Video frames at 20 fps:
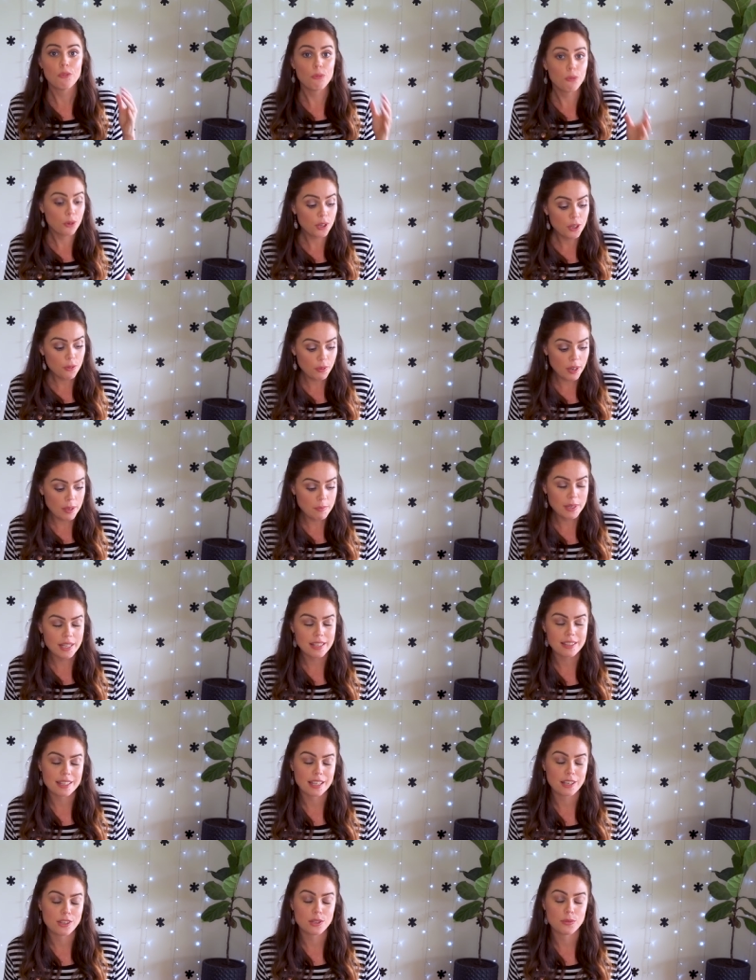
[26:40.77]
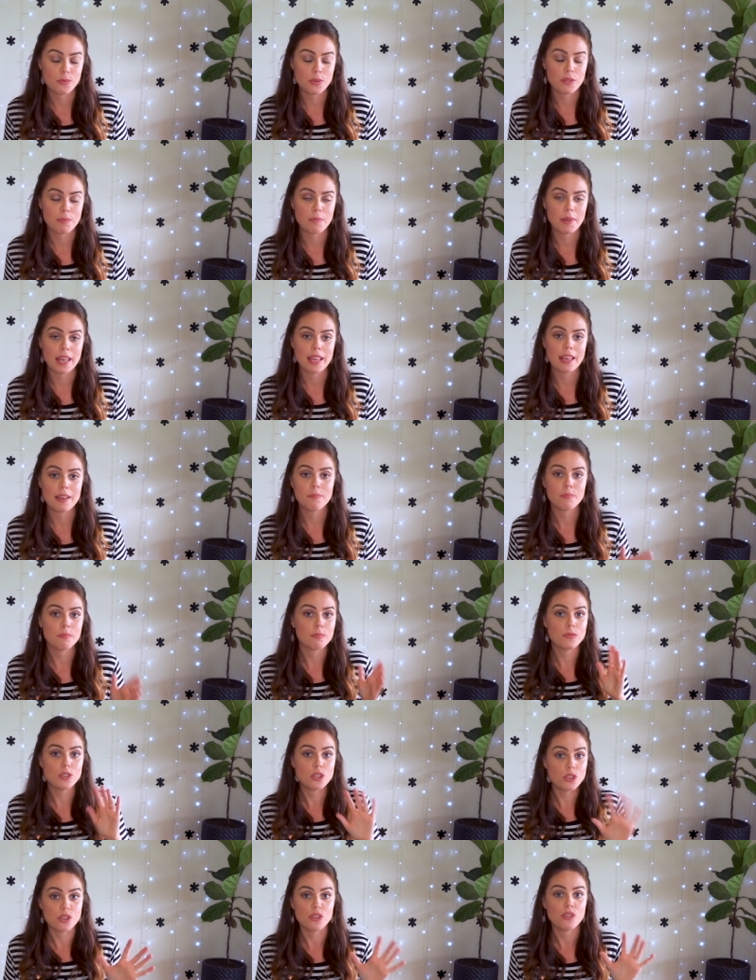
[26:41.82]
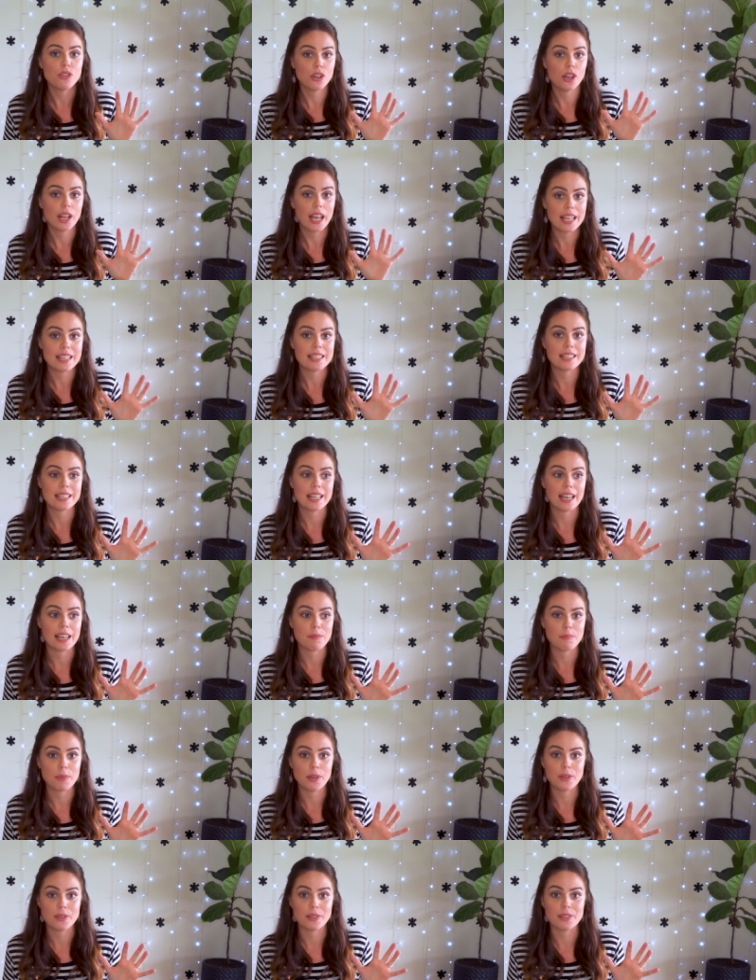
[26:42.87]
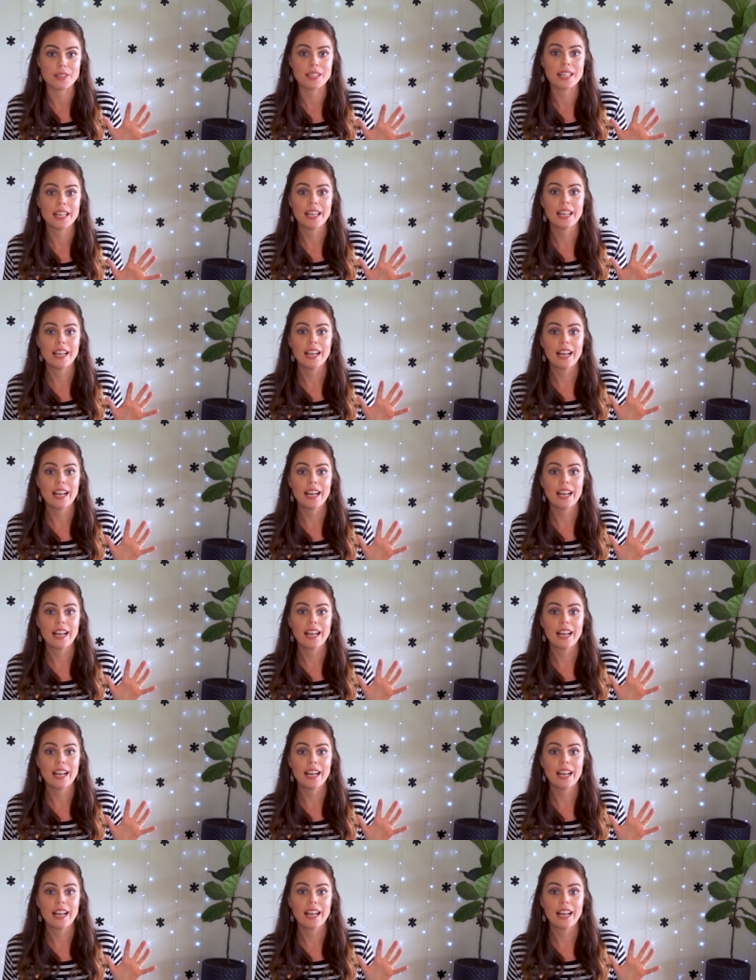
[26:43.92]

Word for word: 45-minute session with me, do not hesitate, because